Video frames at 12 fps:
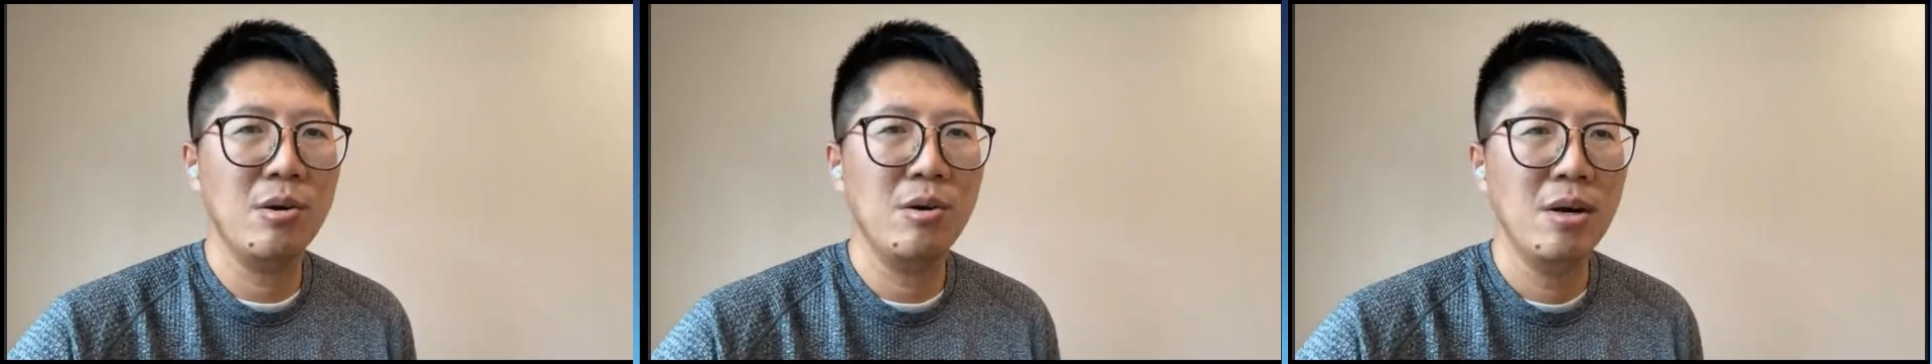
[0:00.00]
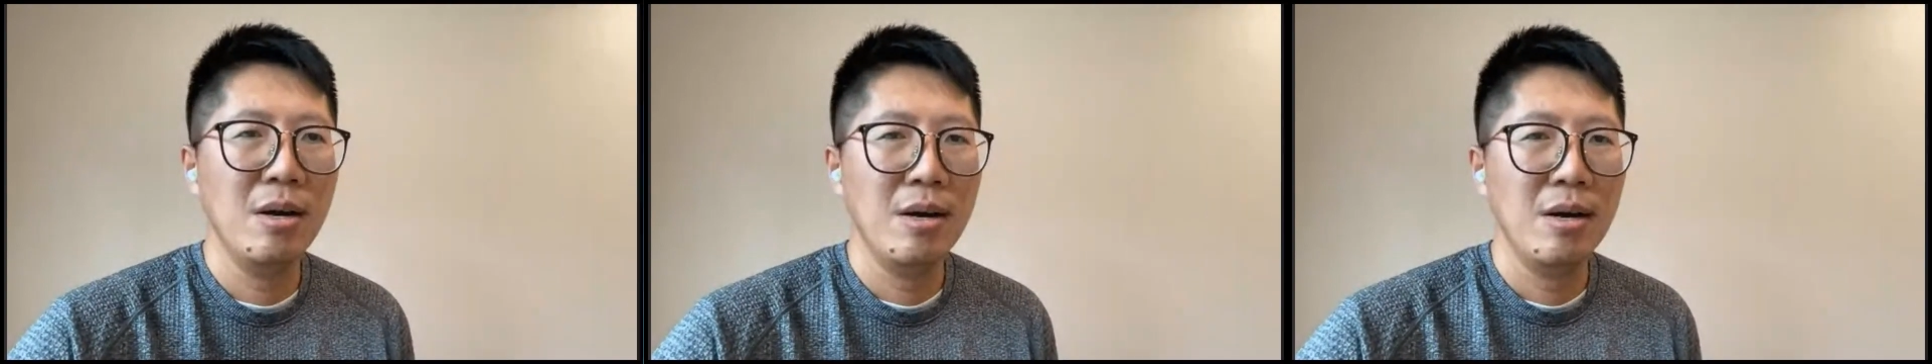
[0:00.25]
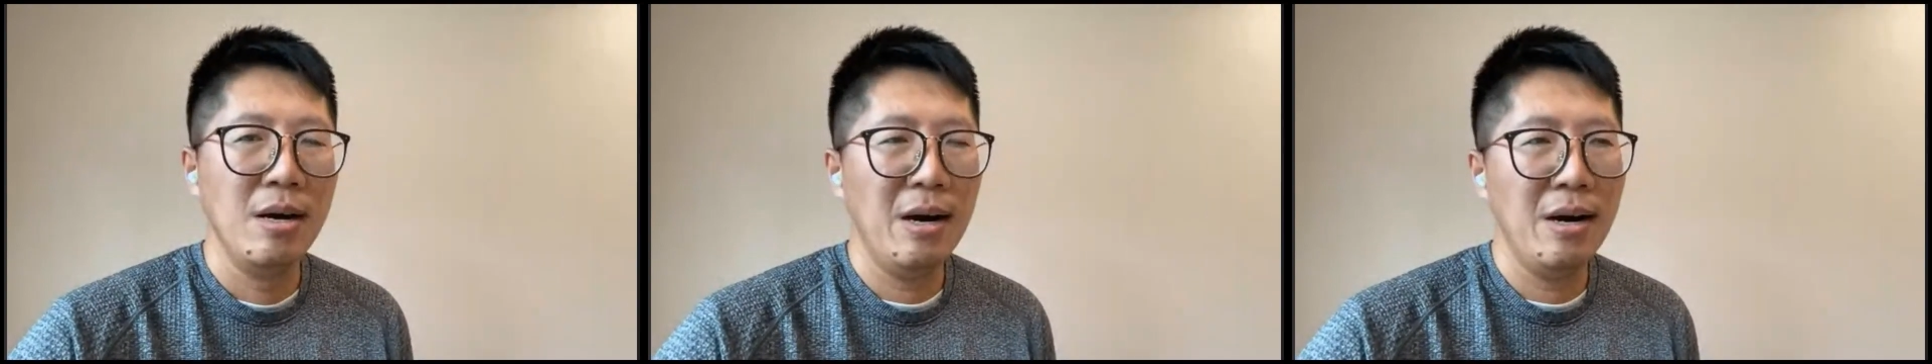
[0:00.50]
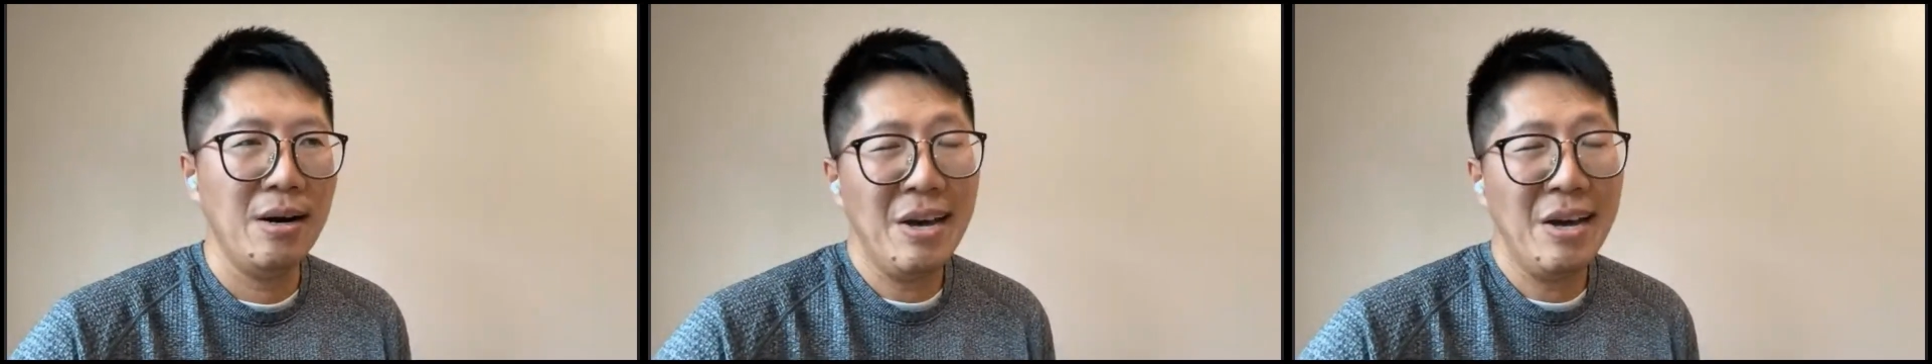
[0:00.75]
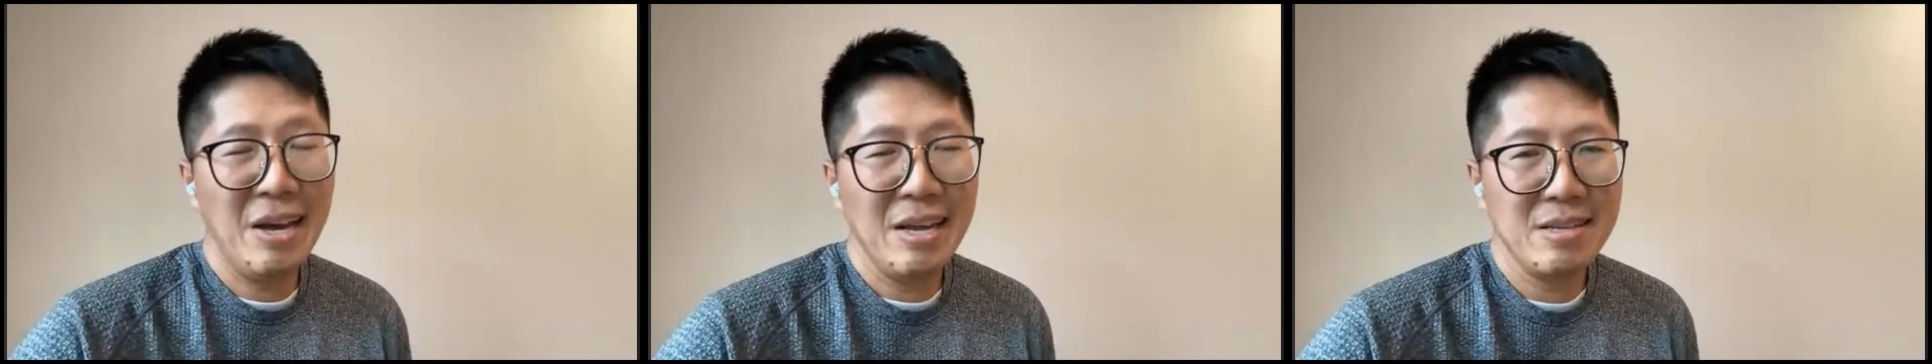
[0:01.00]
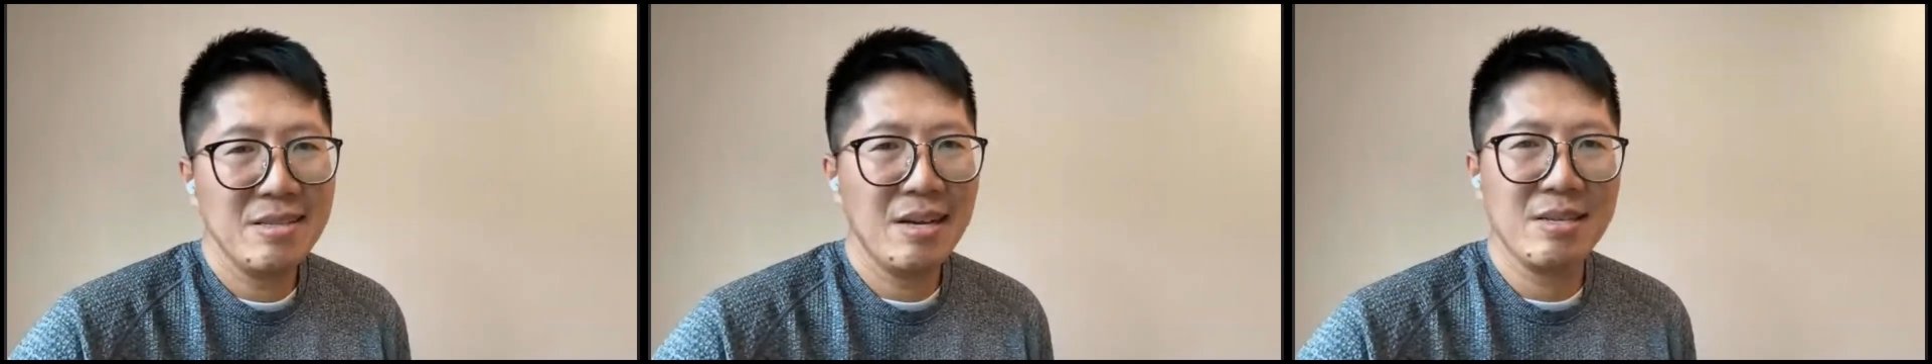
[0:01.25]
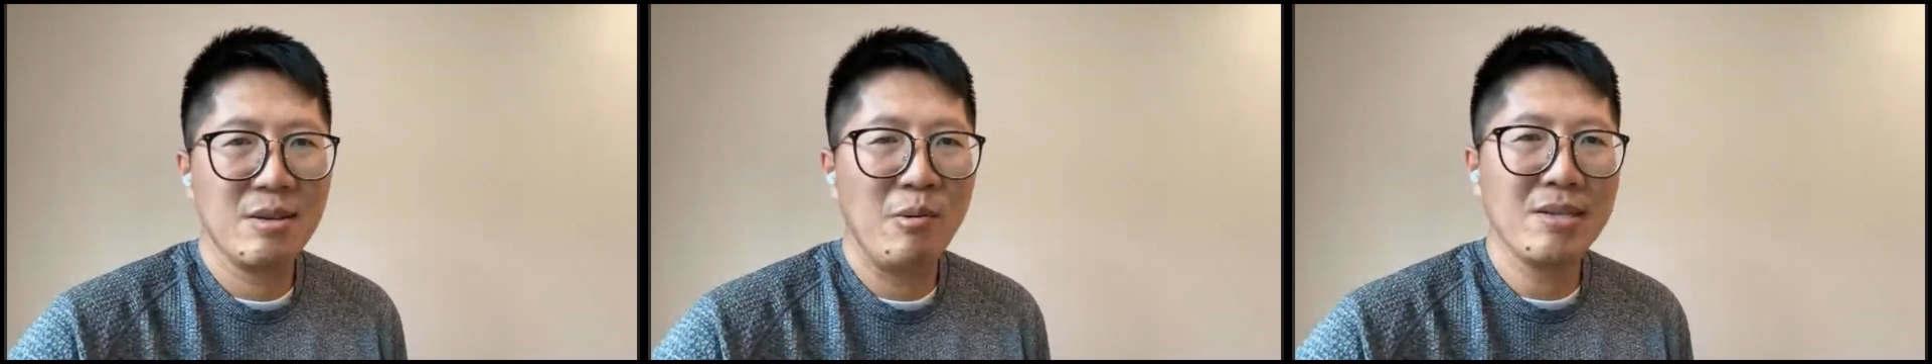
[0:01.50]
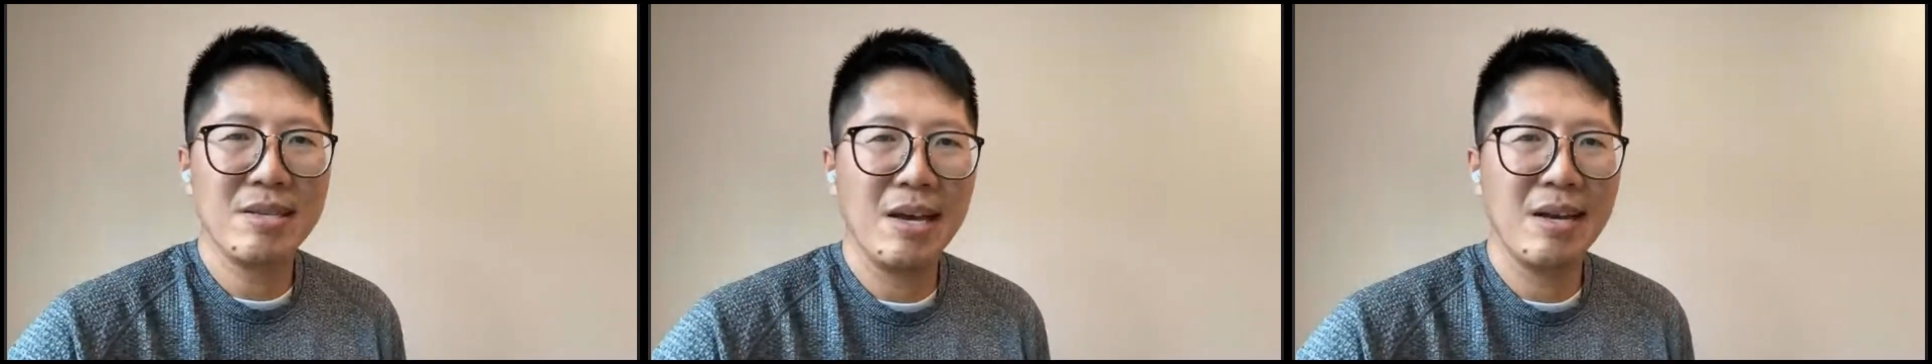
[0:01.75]
So, and there's the
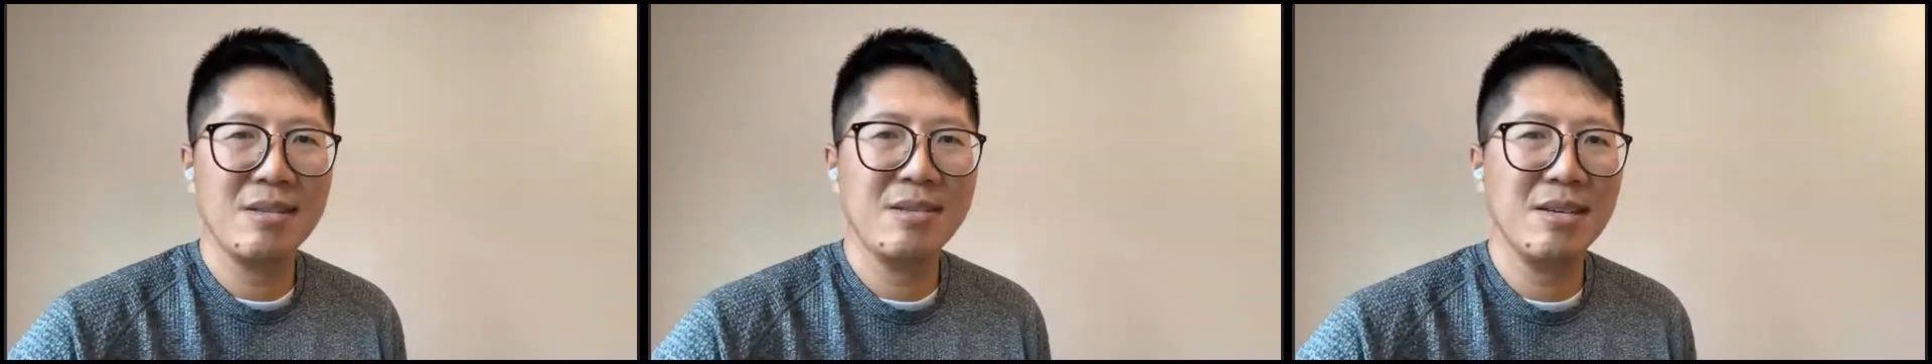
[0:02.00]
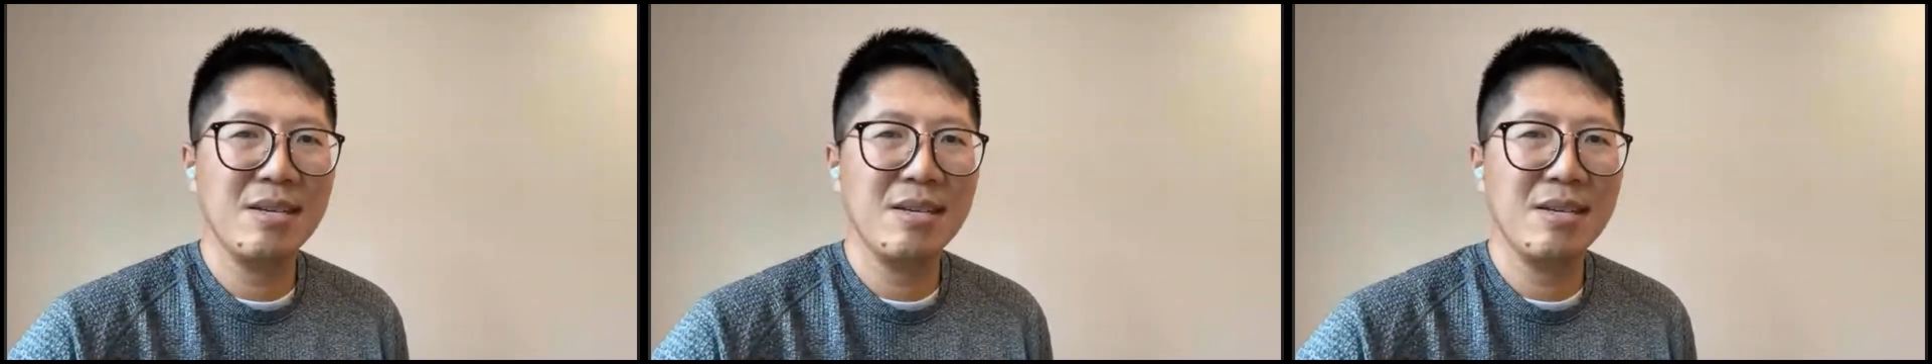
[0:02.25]
one saying,